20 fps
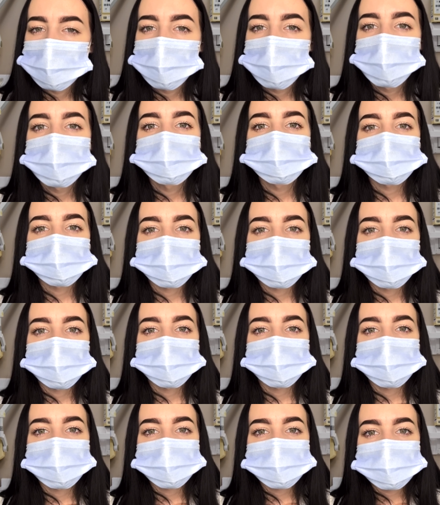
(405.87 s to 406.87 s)
So I'm
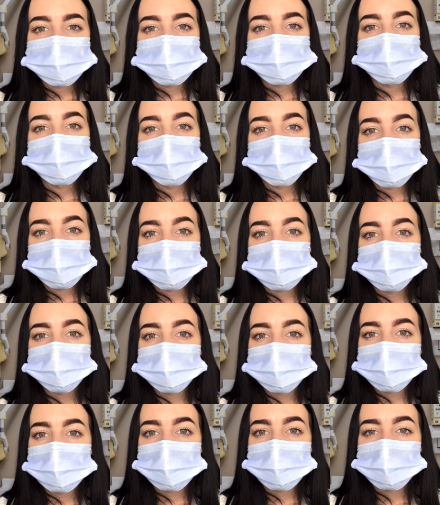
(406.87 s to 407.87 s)
thinking you probably
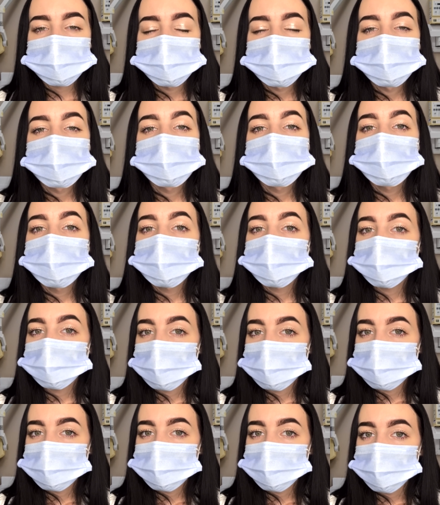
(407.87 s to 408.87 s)
are
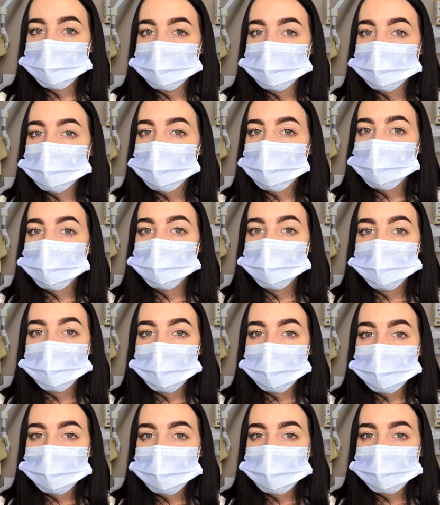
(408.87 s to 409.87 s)
grinding and
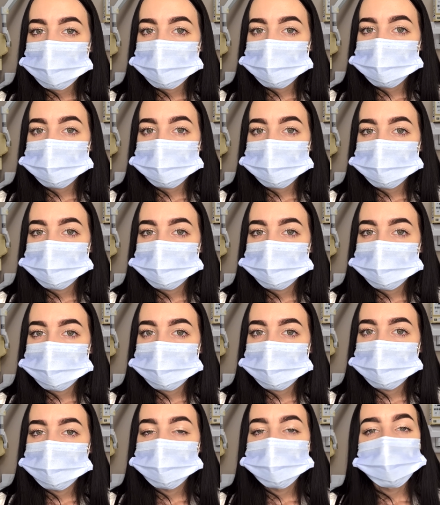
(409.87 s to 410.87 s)
biting, clenching
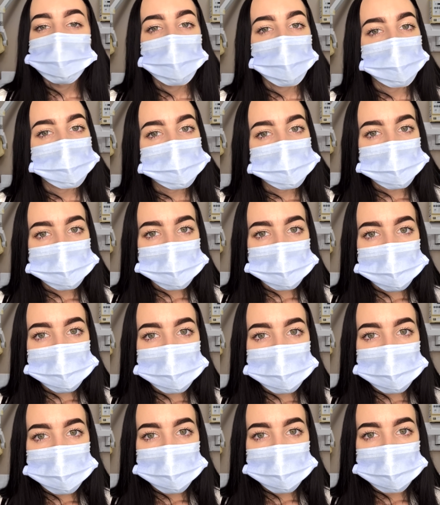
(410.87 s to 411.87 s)
a little bit
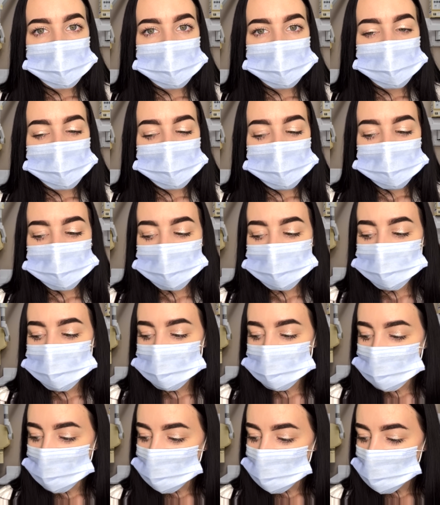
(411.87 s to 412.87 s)
more than you might
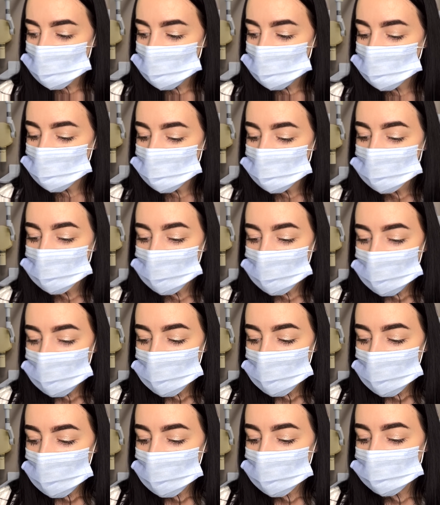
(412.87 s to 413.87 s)
think.
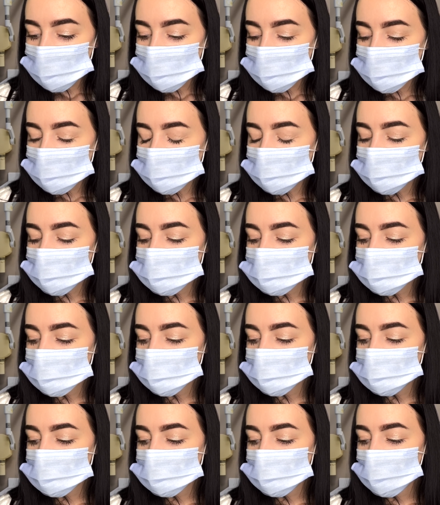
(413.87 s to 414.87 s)
And the only reason I'm
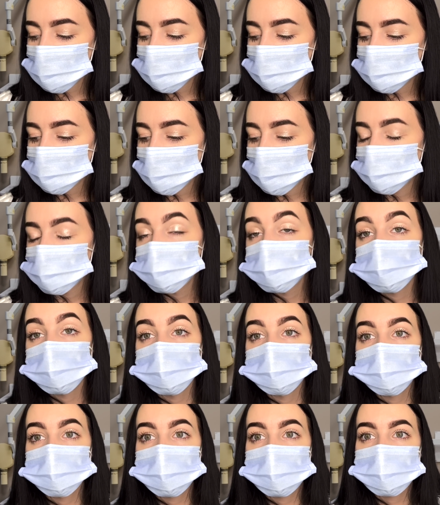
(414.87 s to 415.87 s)
saying that is just
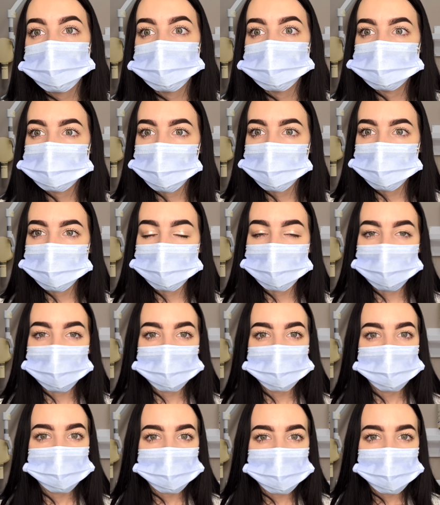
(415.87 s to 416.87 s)
because I would like for
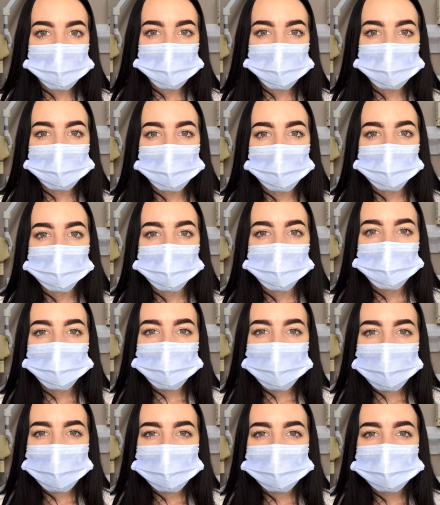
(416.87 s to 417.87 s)
you to come
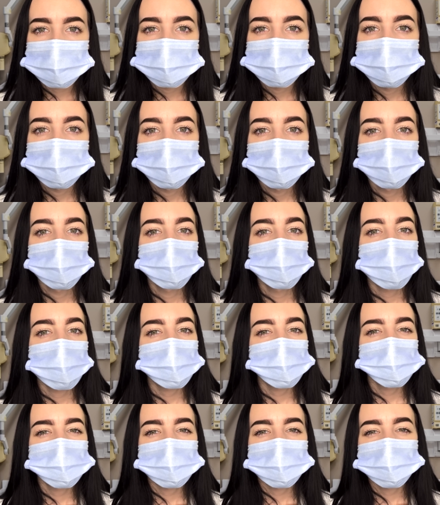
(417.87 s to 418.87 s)
back and
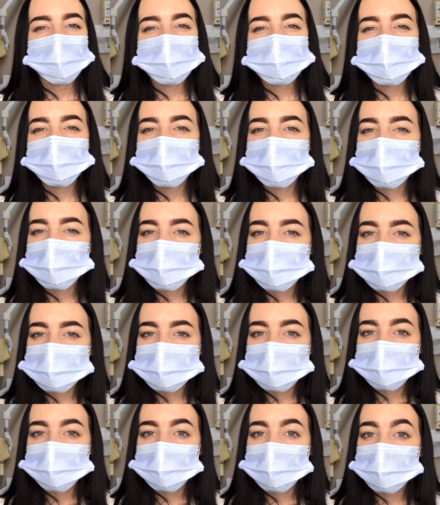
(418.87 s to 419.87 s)
maybe do an
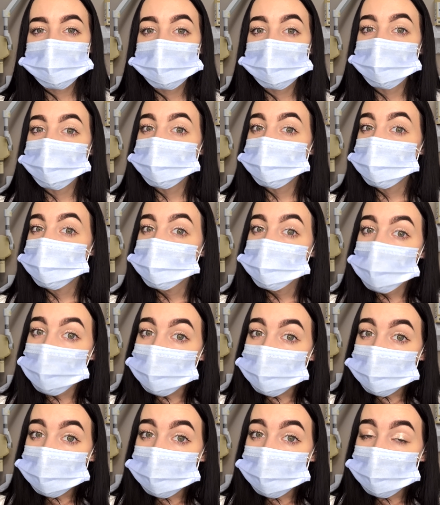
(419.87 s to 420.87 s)
adjustment for like a night
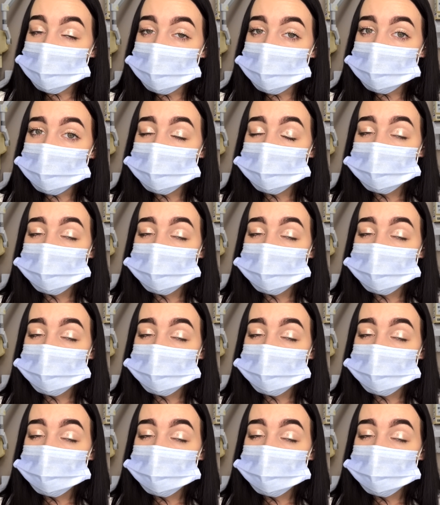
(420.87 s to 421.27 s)
guard.